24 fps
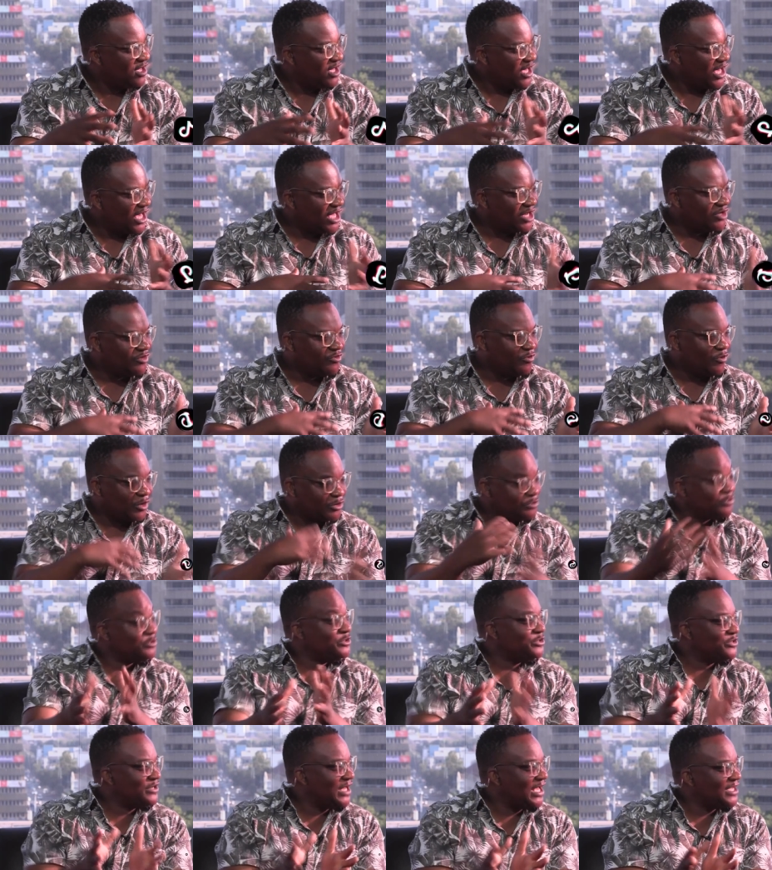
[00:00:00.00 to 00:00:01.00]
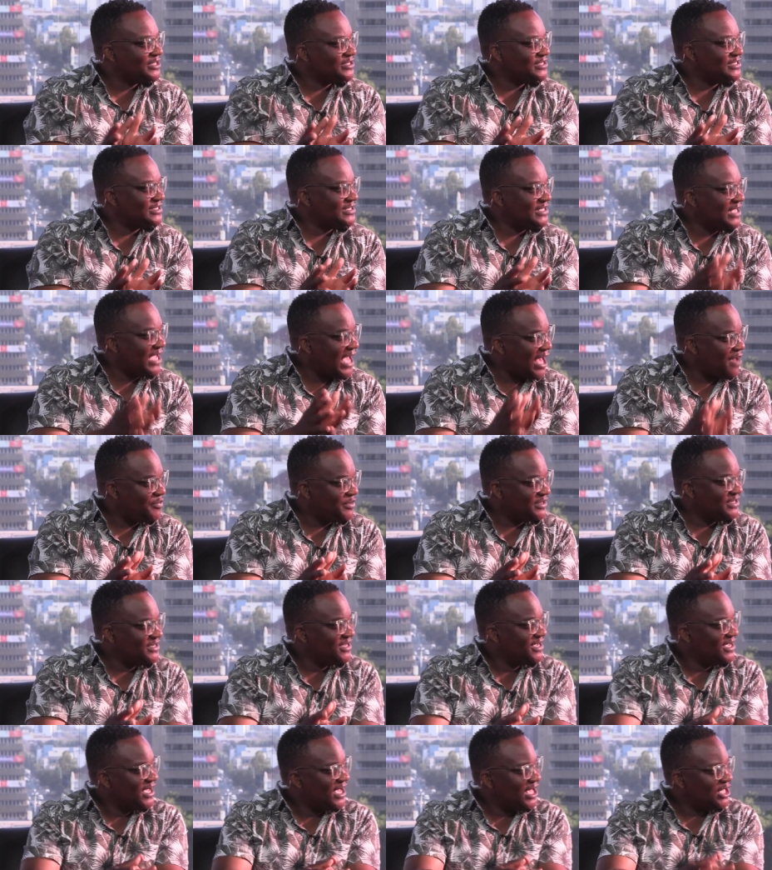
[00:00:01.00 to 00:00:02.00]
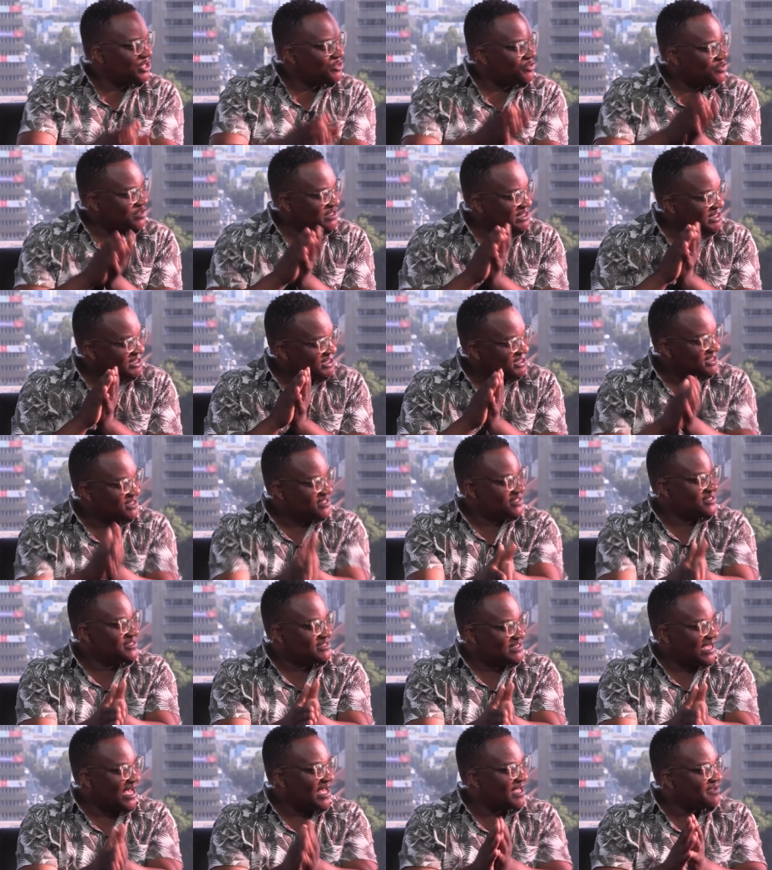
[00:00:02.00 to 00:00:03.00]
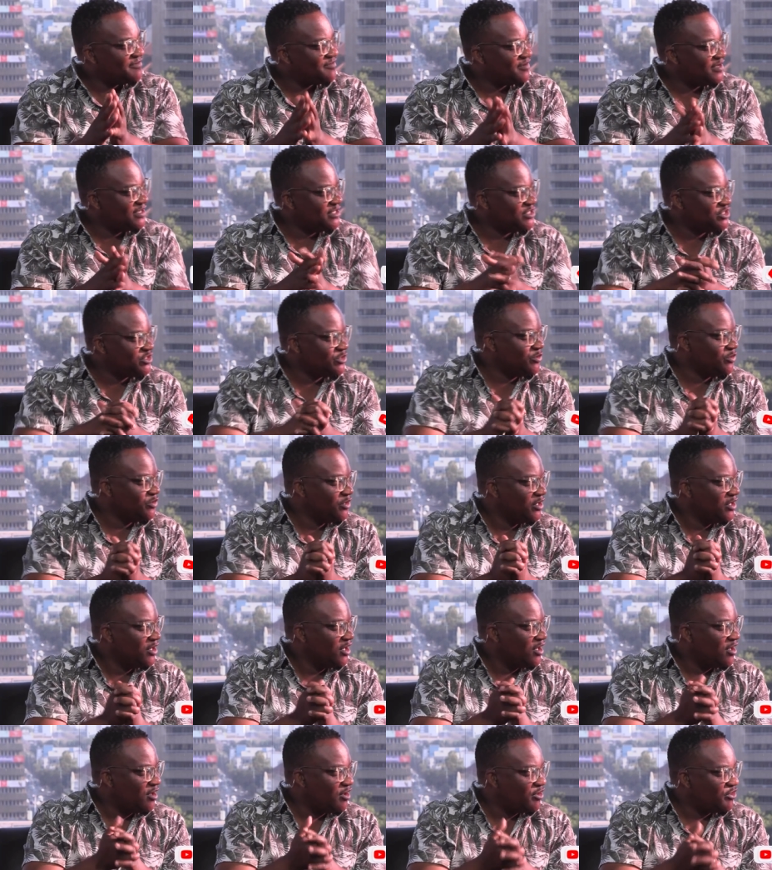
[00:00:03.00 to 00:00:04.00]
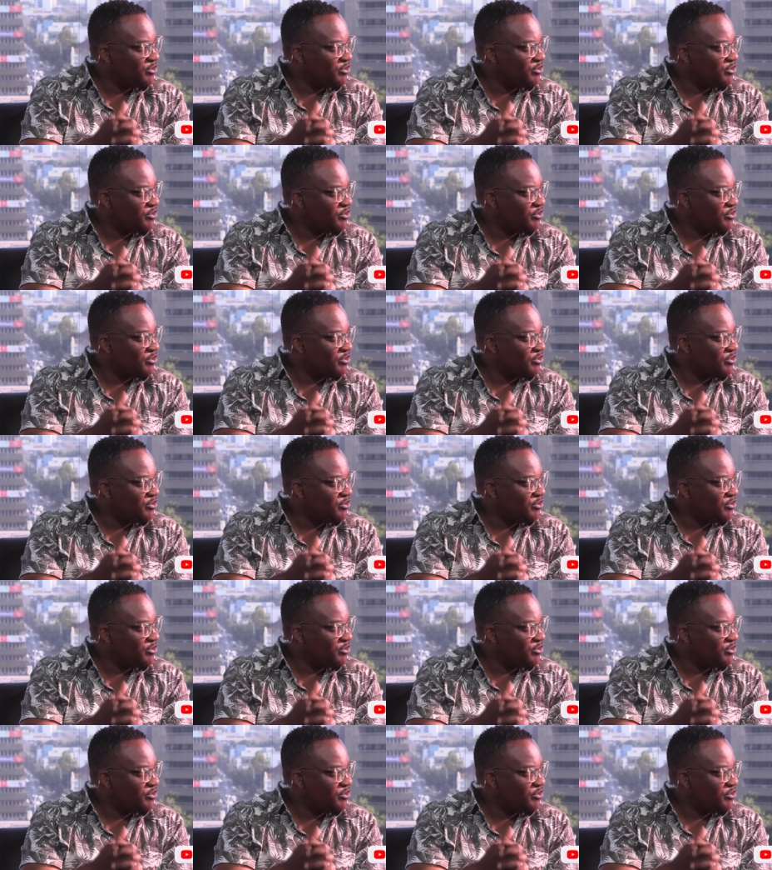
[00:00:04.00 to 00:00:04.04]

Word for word: and what would you like to see happen as we dive into uh,